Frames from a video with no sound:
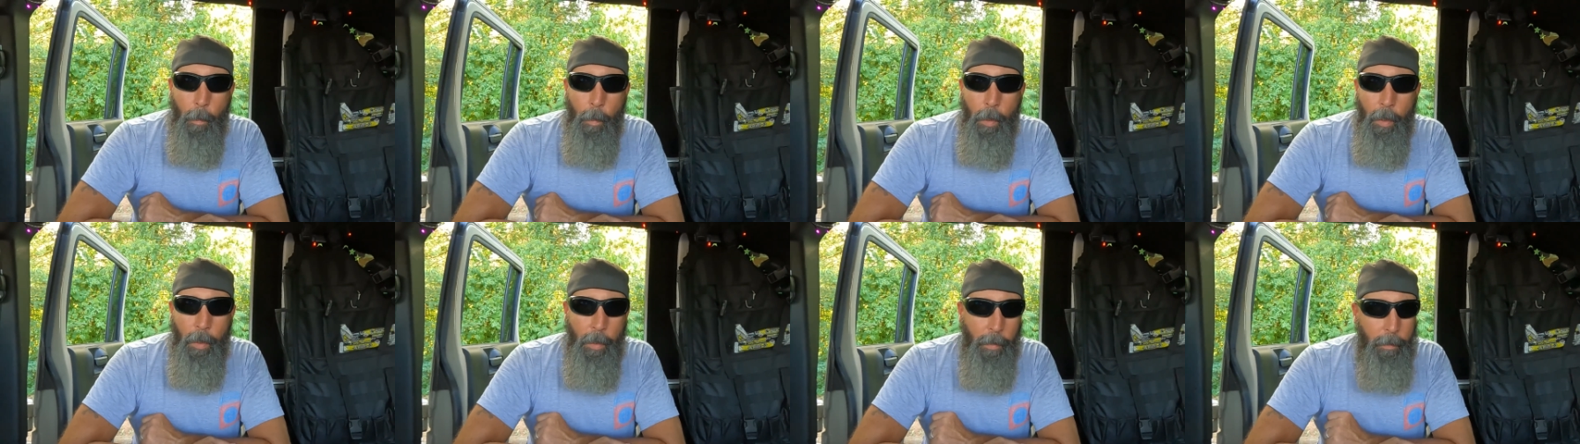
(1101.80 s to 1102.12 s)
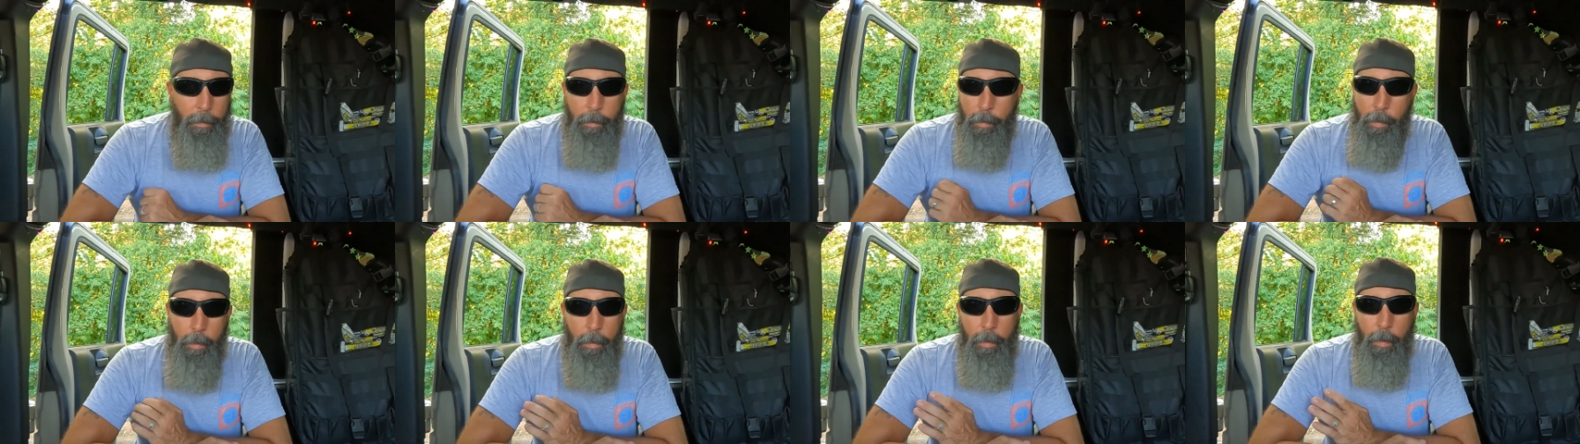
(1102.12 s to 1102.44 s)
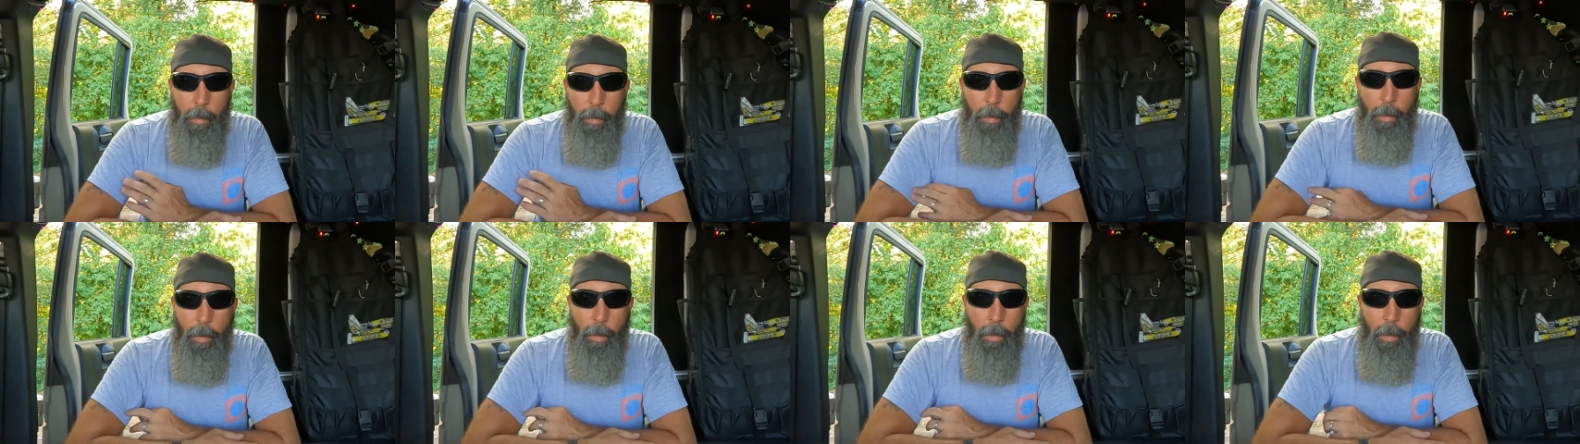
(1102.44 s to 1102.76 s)
we're
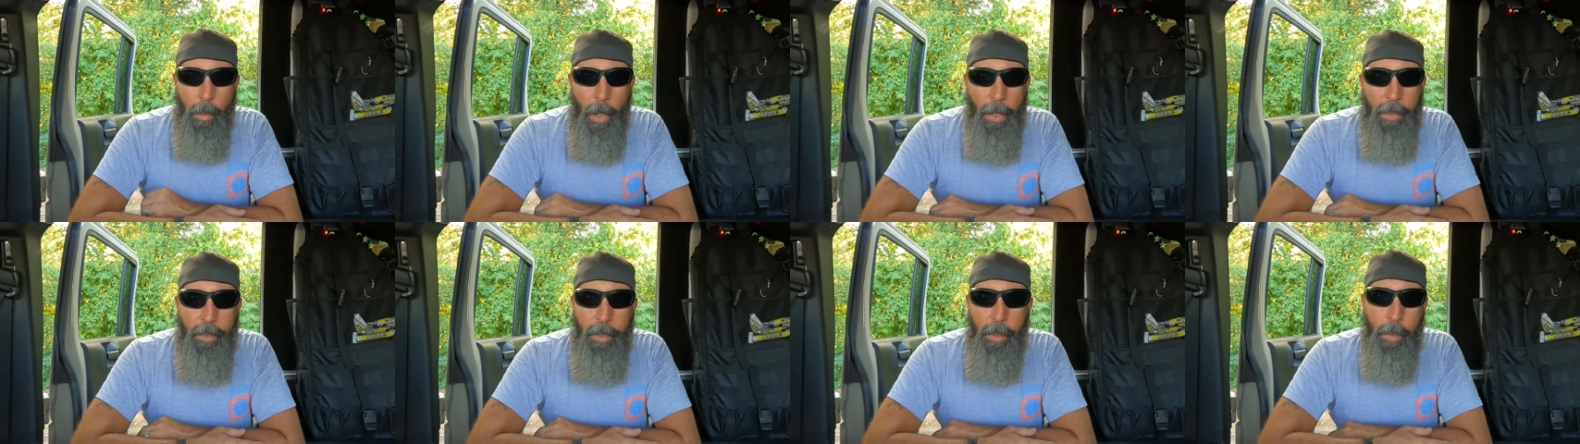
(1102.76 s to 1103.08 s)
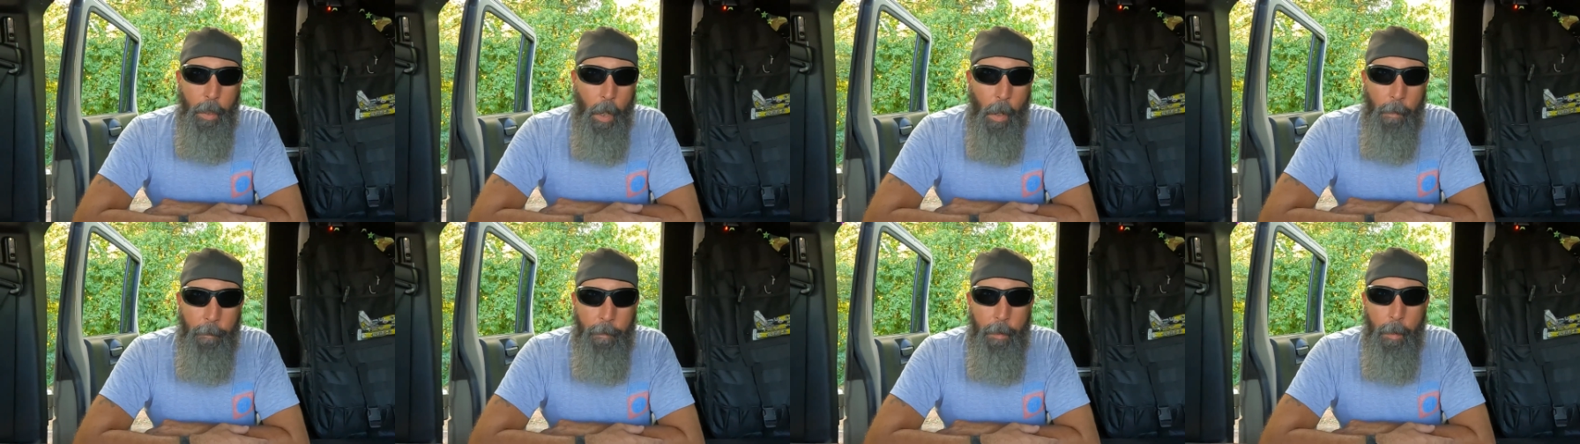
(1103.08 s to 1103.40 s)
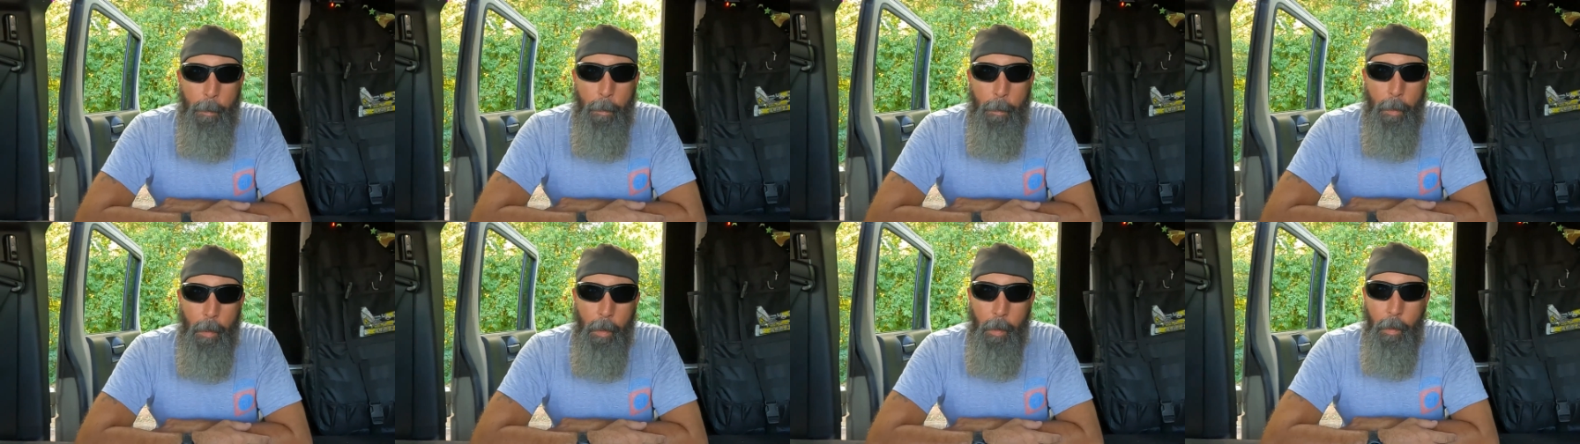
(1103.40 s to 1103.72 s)
nice and
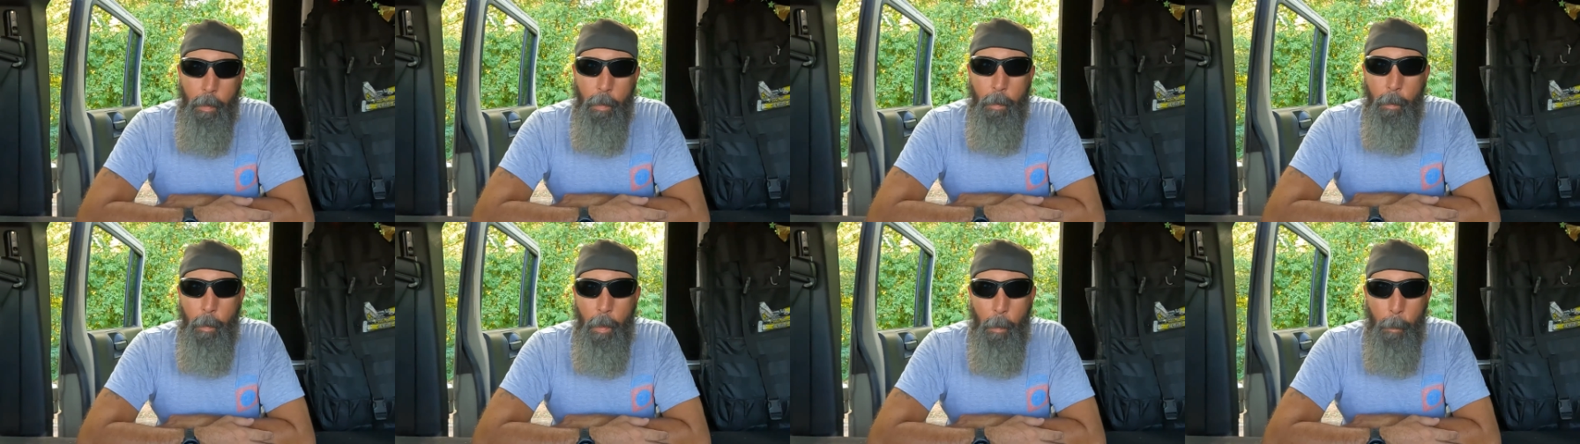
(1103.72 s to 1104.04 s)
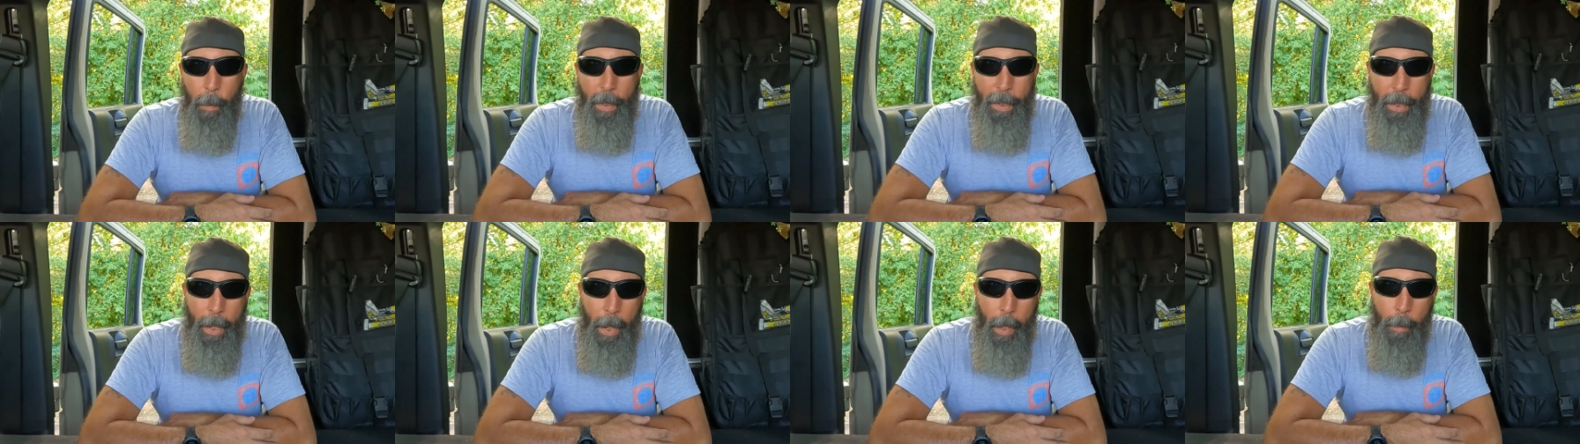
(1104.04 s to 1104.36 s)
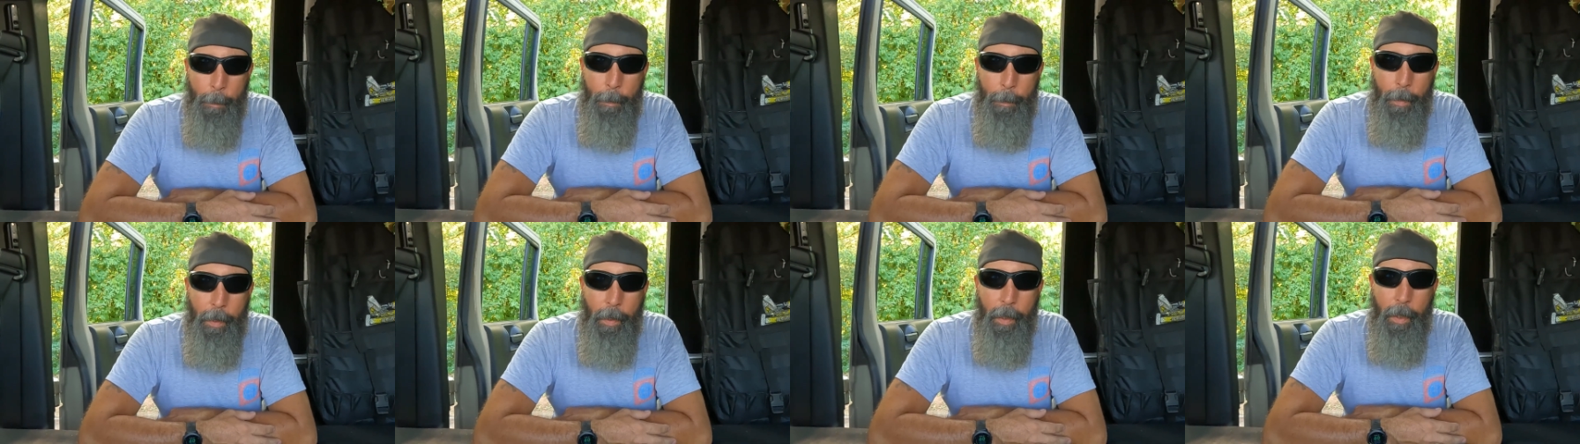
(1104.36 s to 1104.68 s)
comfortable when we
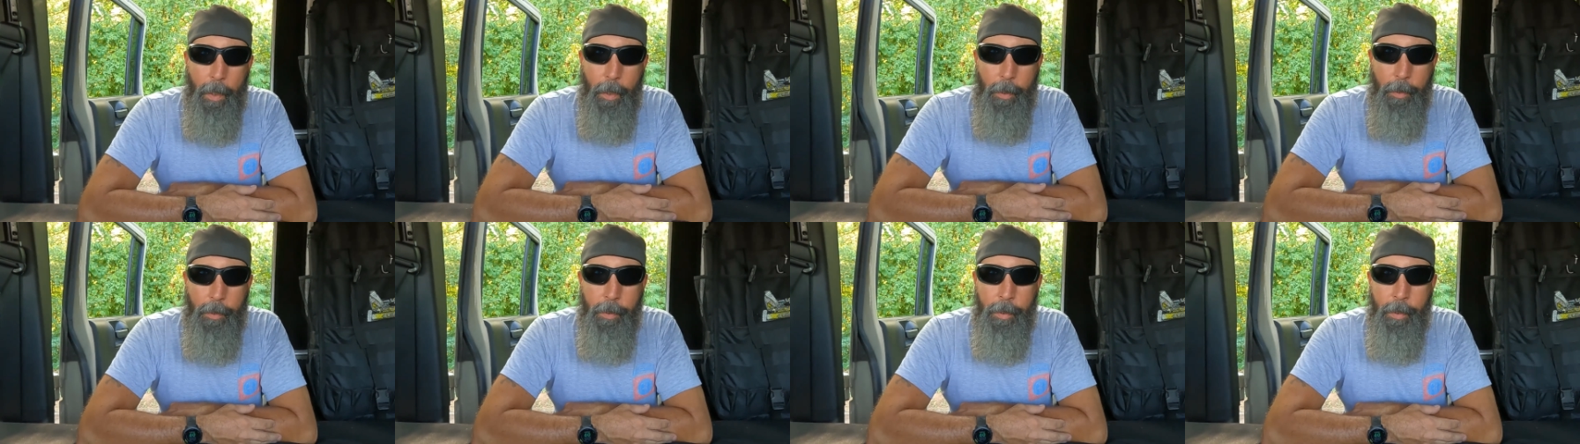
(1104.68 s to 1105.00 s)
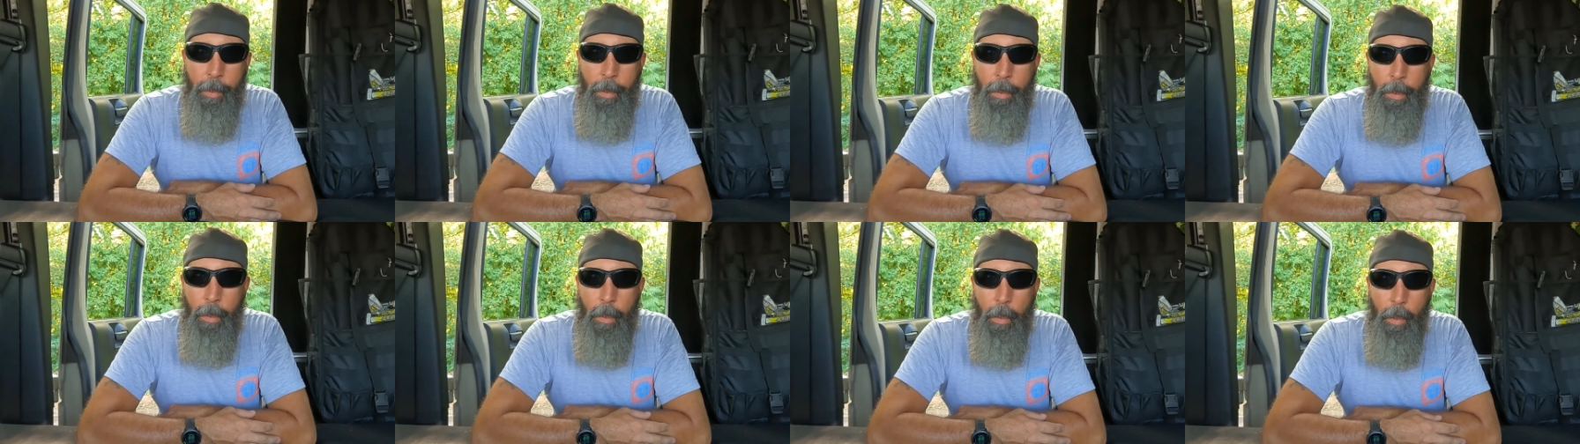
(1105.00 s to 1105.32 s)
camp in this.